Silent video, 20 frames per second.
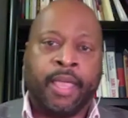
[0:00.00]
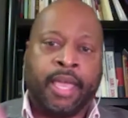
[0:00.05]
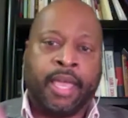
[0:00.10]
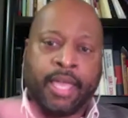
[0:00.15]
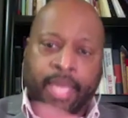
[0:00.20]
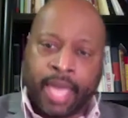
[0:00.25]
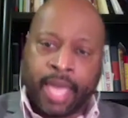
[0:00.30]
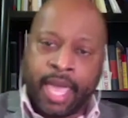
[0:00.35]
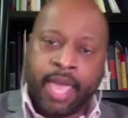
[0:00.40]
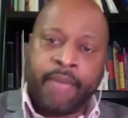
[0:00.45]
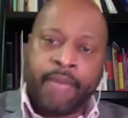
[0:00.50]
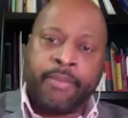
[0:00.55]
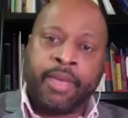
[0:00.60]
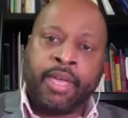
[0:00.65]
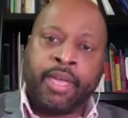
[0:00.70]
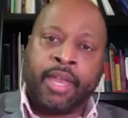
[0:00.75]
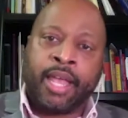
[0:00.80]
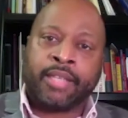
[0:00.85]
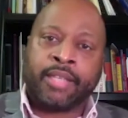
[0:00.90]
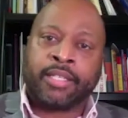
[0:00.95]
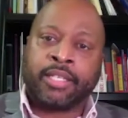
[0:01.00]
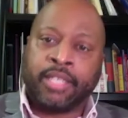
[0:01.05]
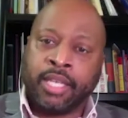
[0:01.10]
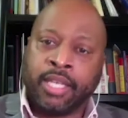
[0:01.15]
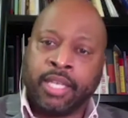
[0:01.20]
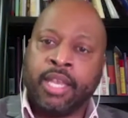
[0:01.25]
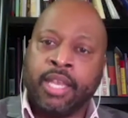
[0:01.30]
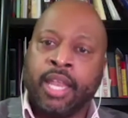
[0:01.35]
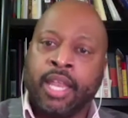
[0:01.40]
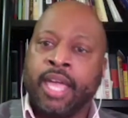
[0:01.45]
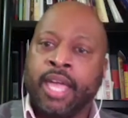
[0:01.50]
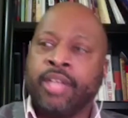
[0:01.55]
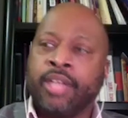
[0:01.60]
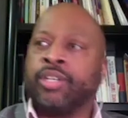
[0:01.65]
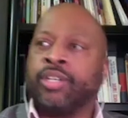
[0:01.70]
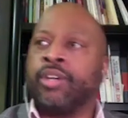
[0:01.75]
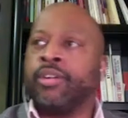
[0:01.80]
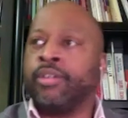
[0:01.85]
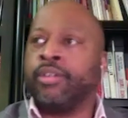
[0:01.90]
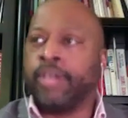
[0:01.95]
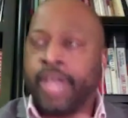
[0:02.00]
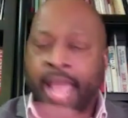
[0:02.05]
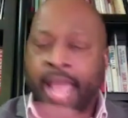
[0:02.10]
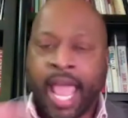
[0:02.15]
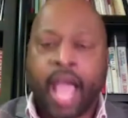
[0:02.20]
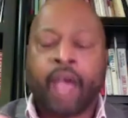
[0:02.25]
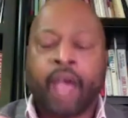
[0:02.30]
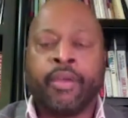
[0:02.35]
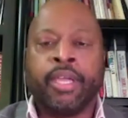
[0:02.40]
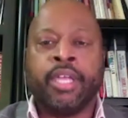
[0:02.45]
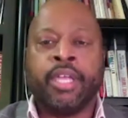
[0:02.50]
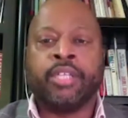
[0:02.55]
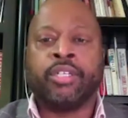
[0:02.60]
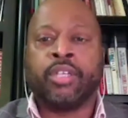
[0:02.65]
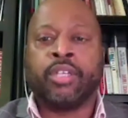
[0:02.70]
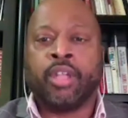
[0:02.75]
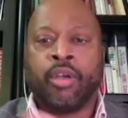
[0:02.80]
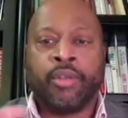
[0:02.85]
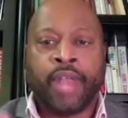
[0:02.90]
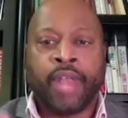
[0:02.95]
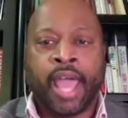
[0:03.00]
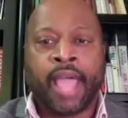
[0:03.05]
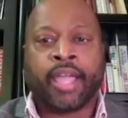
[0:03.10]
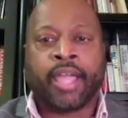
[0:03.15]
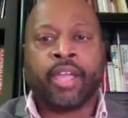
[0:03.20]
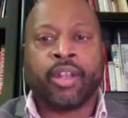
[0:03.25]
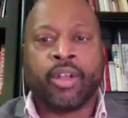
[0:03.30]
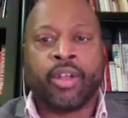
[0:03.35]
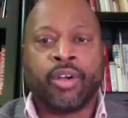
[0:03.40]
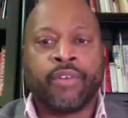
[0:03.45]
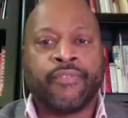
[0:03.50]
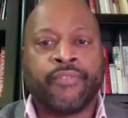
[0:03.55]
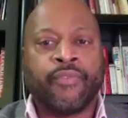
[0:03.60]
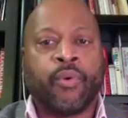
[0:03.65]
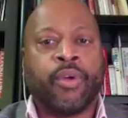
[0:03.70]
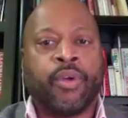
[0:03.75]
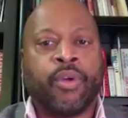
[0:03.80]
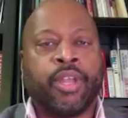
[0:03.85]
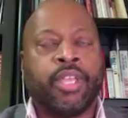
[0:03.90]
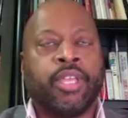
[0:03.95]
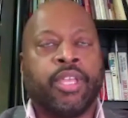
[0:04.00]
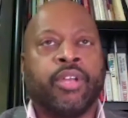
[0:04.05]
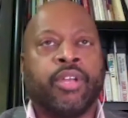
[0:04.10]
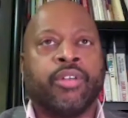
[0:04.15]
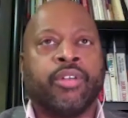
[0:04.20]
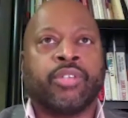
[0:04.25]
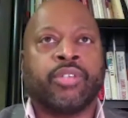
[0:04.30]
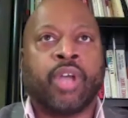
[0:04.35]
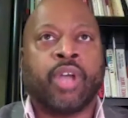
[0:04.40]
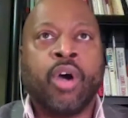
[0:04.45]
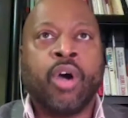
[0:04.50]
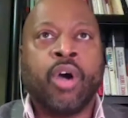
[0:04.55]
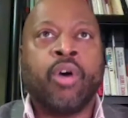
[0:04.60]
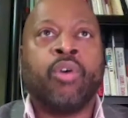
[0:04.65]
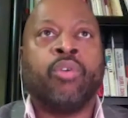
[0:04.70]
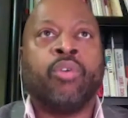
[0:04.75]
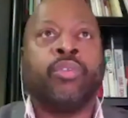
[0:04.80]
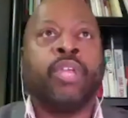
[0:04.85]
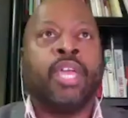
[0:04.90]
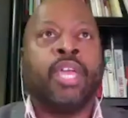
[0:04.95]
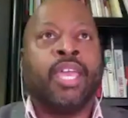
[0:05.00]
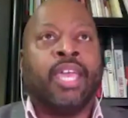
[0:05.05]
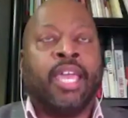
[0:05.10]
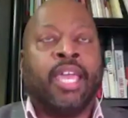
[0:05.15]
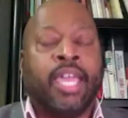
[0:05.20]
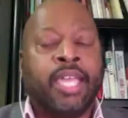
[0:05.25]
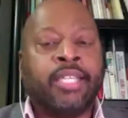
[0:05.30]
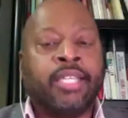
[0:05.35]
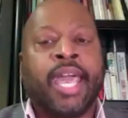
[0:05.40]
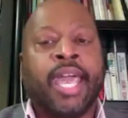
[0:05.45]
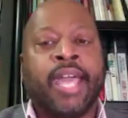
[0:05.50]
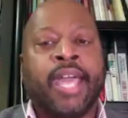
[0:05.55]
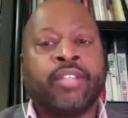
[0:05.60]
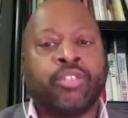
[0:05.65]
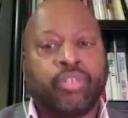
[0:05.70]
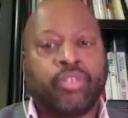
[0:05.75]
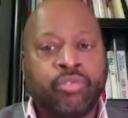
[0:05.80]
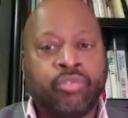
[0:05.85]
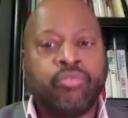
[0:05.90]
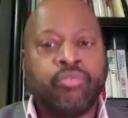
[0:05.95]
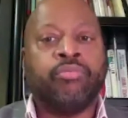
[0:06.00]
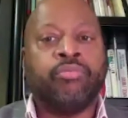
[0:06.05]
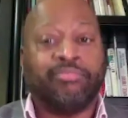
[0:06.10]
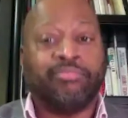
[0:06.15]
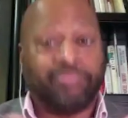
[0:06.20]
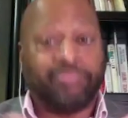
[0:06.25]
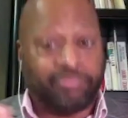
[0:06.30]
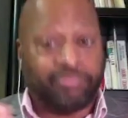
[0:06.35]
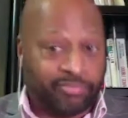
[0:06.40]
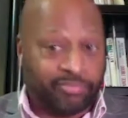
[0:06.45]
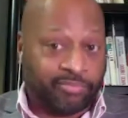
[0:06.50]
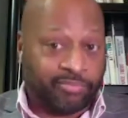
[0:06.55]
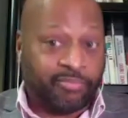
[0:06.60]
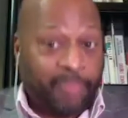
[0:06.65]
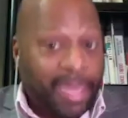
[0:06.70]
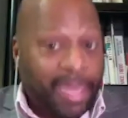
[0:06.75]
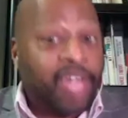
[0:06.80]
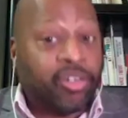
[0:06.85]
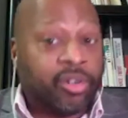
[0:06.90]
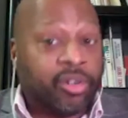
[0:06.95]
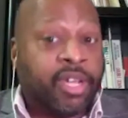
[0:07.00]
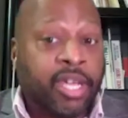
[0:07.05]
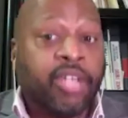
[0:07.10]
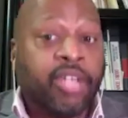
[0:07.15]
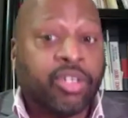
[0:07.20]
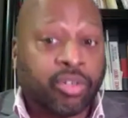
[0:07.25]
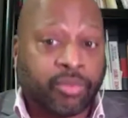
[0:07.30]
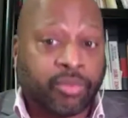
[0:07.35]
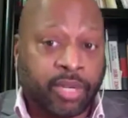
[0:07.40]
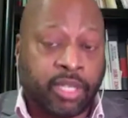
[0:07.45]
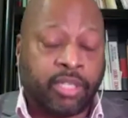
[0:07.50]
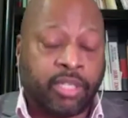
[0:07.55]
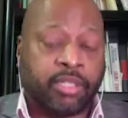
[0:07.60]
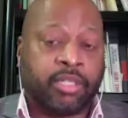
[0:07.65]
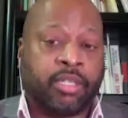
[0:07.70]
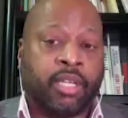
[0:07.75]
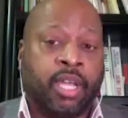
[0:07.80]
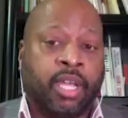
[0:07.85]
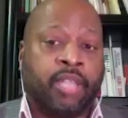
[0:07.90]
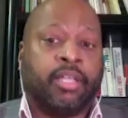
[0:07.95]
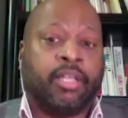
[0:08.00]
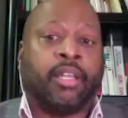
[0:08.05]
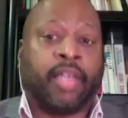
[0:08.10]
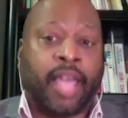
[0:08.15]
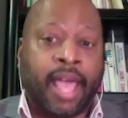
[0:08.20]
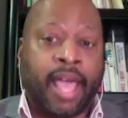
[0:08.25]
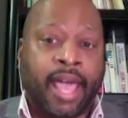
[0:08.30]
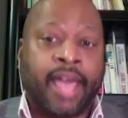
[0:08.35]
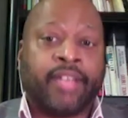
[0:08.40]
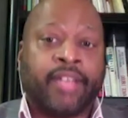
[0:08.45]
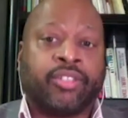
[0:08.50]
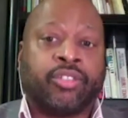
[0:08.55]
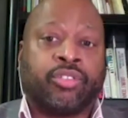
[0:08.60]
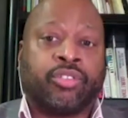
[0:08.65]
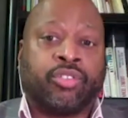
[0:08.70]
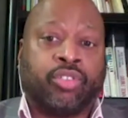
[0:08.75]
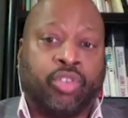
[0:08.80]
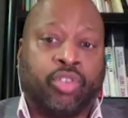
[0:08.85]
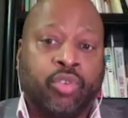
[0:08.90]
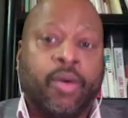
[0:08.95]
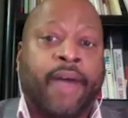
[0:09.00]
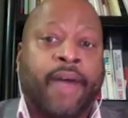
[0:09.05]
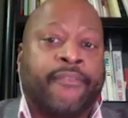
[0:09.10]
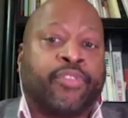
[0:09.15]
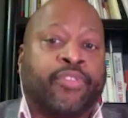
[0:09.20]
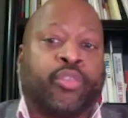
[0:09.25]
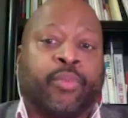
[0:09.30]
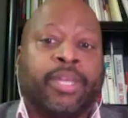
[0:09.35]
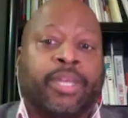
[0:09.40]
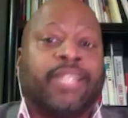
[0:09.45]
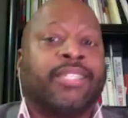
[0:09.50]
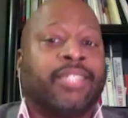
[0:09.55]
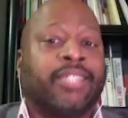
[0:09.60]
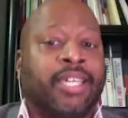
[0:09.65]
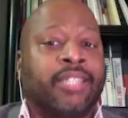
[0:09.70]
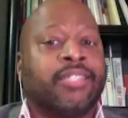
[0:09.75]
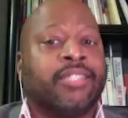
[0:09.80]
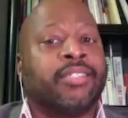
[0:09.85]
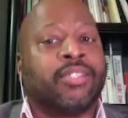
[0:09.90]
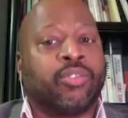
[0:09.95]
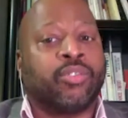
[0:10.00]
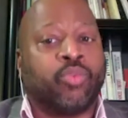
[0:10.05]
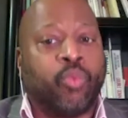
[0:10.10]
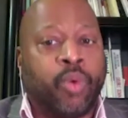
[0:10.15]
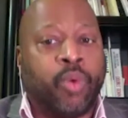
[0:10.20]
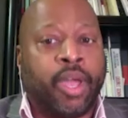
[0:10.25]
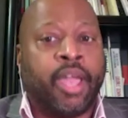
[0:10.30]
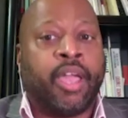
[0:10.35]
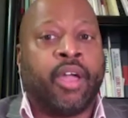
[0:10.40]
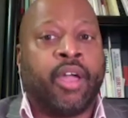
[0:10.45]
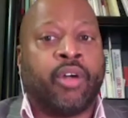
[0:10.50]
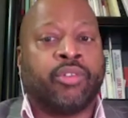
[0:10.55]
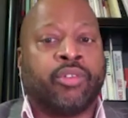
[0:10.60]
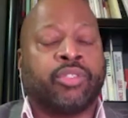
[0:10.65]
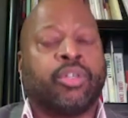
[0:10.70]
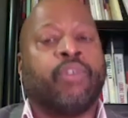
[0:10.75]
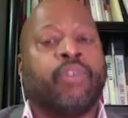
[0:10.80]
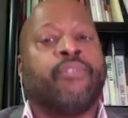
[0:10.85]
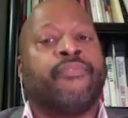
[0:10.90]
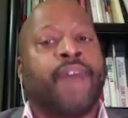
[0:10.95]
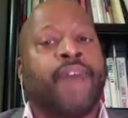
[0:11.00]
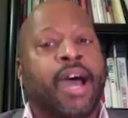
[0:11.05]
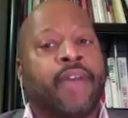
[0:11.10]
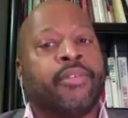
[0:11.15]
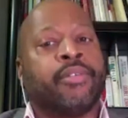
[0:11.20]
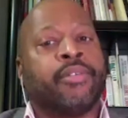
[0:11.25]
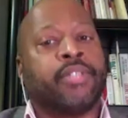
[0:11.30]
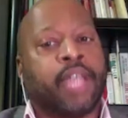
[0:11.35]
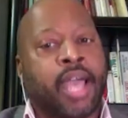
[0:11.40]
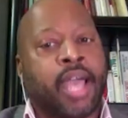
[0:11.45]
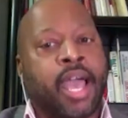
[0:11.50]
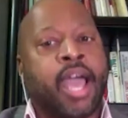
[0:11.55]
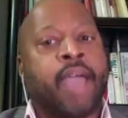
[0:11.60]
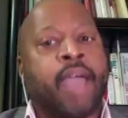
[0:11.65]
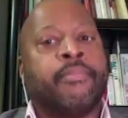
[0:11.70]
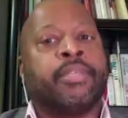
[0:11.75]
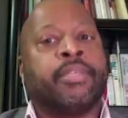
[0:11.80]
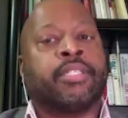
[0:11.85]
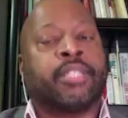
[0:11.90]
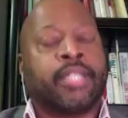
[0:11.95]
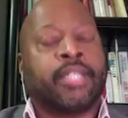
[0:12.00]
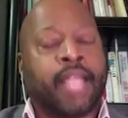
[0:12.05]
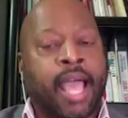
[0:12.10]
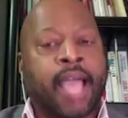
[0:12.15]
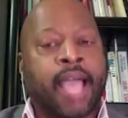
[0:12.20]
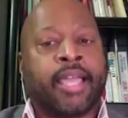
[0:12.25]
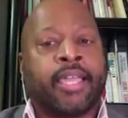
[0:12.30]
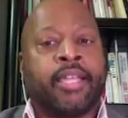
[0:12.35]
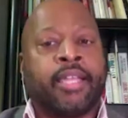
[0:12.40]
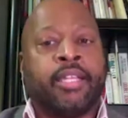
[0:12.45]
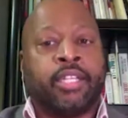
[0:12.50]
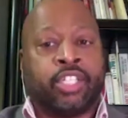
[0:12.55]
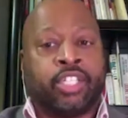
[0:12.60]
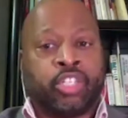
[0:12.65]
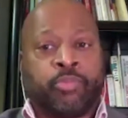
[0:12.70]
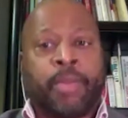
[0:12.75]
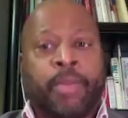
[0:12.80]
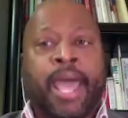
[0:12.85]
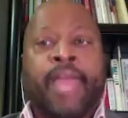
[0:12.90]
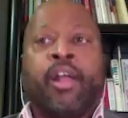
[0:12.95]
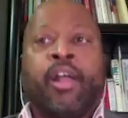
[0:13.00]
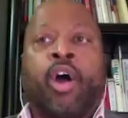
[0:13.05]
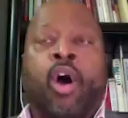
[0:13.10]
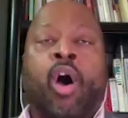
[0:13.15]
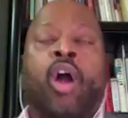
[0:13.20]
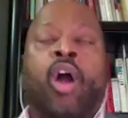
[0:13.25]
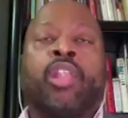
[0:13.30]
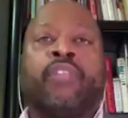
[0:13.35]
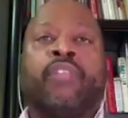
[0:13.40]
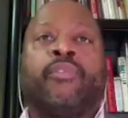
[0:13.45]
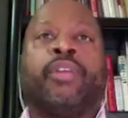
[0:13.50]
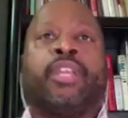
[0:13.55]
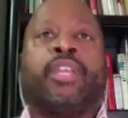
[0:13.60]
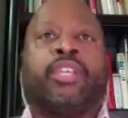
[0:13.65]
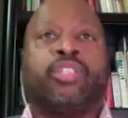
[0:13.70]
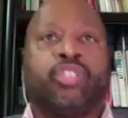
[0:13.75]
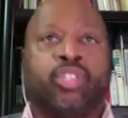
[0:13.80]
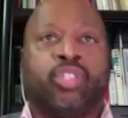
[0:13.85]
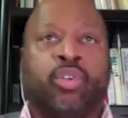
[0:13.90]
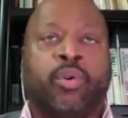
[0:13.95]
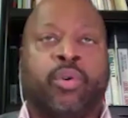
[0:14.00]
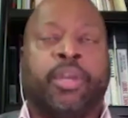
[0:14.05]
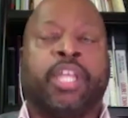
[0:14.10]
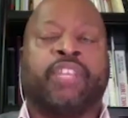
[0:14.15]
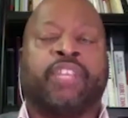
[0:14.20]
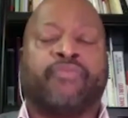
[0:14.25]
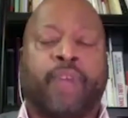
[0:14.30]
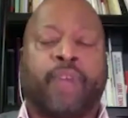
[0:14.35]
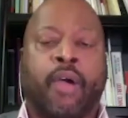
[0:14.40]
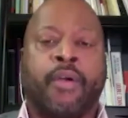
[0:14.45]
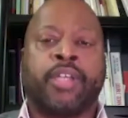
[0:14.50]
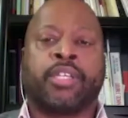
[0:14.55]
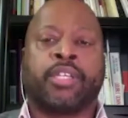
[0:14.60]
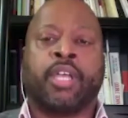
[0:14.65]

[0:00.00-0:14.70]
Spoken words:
came in as a teenager, now he's knocking on 40 years old. He's had 2 major injuries in the last 2 of 3 seasons as well. So Father Time is knocking, despite all of what he's doing as far as